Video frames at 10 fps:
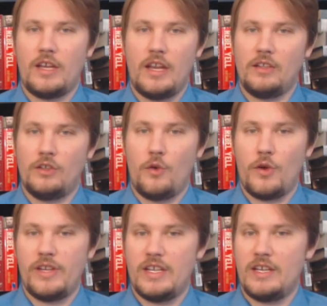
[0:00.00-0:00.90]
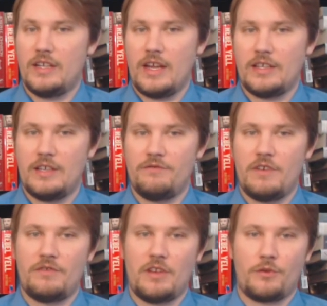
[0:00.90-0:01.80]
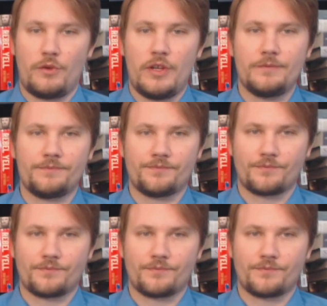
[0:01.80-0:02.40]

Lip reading: and Illinois did it in 1853.